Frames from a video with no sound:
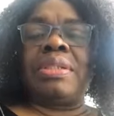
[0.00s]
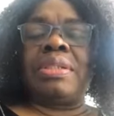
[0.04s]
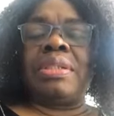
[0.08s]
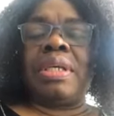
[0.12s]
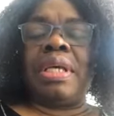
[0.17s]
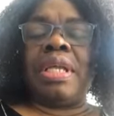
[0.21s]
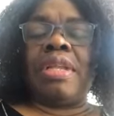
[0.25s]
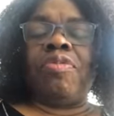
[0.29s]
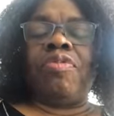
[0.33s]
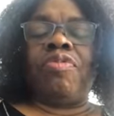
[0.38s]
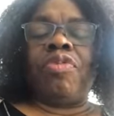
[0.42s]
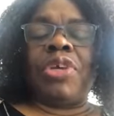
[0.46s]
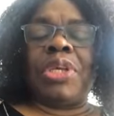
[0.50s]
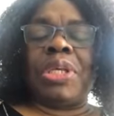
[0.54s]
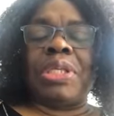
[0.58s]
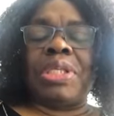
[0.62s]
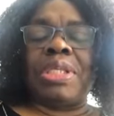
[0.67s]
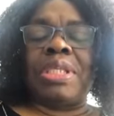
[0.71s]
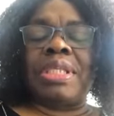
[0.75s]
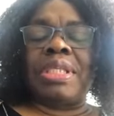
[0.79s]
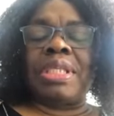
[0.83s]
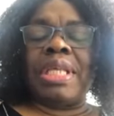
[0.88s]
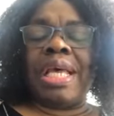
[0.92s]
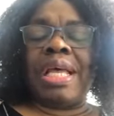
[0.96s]
it for
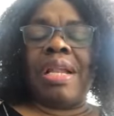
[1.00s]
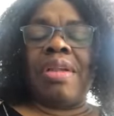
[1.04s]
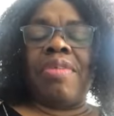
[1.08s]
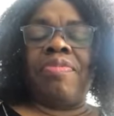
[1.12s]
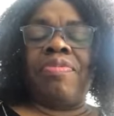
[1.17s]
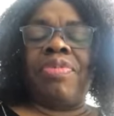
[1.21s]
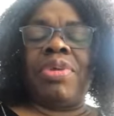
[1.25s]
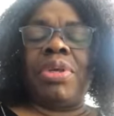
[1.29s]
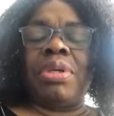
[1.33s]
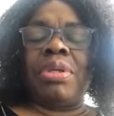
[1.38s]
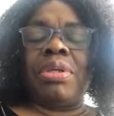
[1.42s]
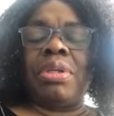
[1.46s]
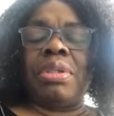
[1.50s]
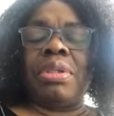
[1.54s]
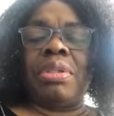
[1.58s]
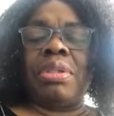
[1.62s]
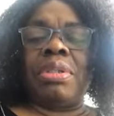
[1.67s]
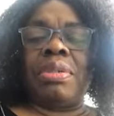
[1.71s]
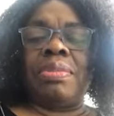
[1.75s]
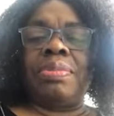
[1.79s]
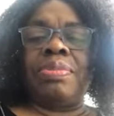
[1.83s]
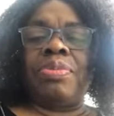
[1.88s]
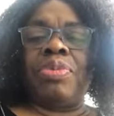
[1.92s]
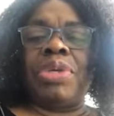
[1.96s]
yourself,
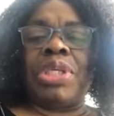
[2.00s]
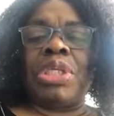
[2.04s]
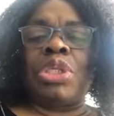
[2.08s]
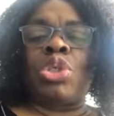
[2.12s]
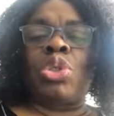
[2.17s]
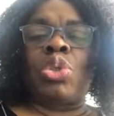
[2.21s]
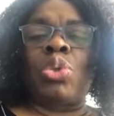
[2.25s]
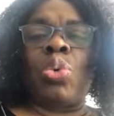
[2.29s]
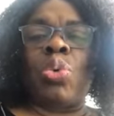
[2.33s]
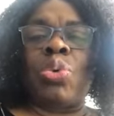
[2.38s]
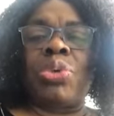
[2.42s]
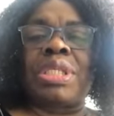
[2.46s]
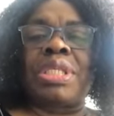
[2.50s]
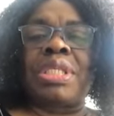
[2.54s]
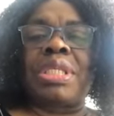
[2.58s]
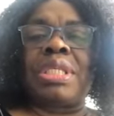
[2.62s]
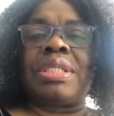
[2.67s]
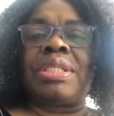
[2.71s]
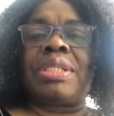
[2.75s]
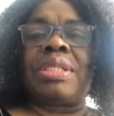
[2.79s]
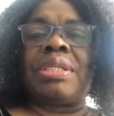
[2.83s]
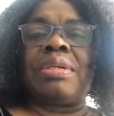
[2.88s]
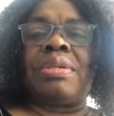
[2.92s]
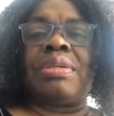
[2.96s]
your
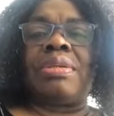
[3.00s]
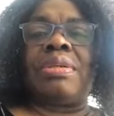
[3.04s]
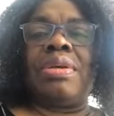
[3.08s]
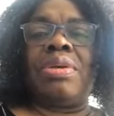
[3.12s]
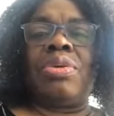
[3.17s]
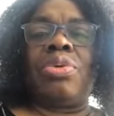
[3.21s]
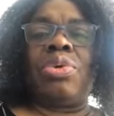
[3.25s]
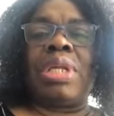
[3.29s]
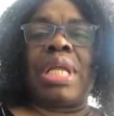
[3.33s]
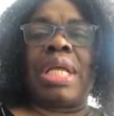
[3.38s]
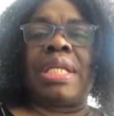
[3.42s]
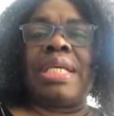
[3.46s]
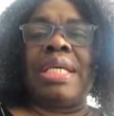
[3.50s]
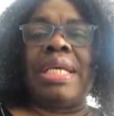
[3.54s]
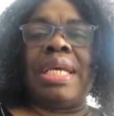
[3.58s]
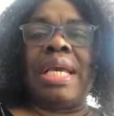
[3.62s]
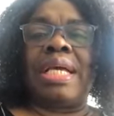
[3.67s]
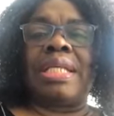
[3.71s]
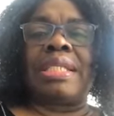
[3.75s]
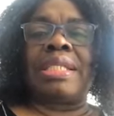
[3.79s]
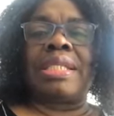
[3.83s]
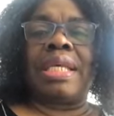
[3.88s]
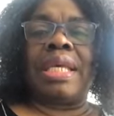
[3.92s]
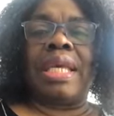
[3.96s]
resources, you know, that he
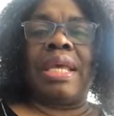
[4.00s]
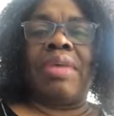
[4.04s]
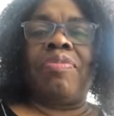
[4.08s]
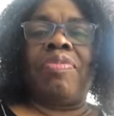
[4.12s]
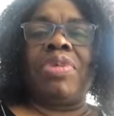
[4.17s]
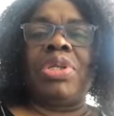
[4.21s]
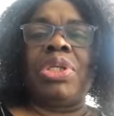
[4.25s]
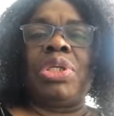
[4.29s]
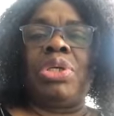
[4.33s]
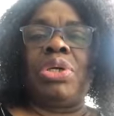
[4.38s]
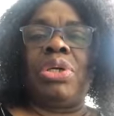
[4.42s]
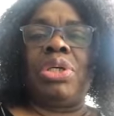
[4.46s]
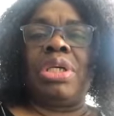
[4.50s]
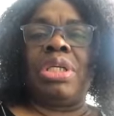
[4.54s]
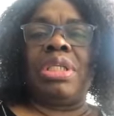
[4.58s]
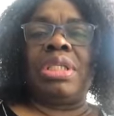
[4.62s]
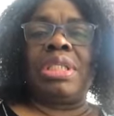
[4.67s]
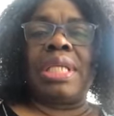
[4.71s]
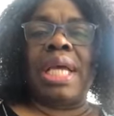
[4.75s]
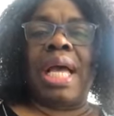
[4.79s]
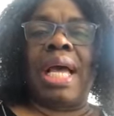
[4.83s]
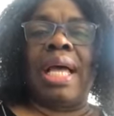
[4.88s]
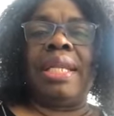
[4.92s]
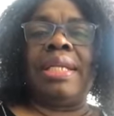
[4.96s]
has given you, your
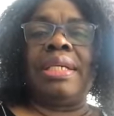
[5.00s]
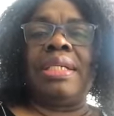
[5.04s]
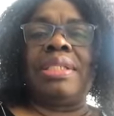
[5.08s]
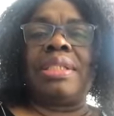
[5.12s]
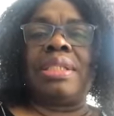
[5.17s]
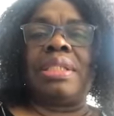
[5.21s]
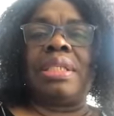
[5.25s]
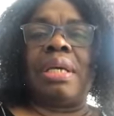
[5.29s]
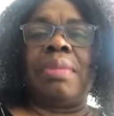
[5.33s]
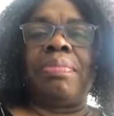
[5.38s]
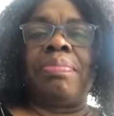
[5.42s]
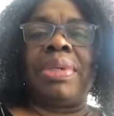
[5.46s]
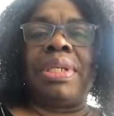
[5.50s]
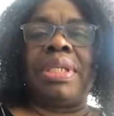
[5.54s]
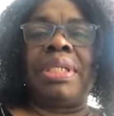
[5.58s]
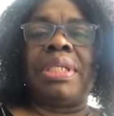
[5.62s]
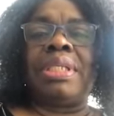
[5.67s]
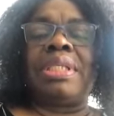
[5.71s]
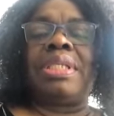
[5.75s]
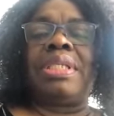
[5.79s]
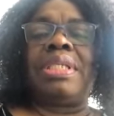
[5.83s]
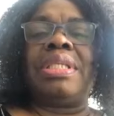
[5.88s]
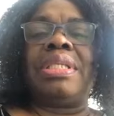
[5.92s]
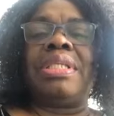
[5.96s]
talents, your
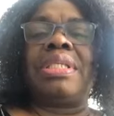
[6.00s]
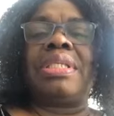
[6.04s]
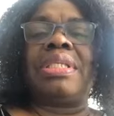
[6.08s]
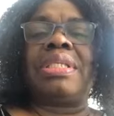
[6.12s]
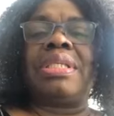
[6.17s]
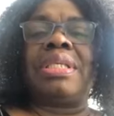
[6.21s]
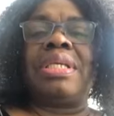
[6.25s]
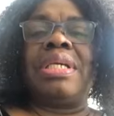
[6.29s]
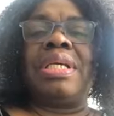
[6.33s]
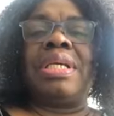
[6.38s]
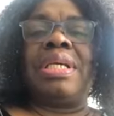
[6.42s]
abilities,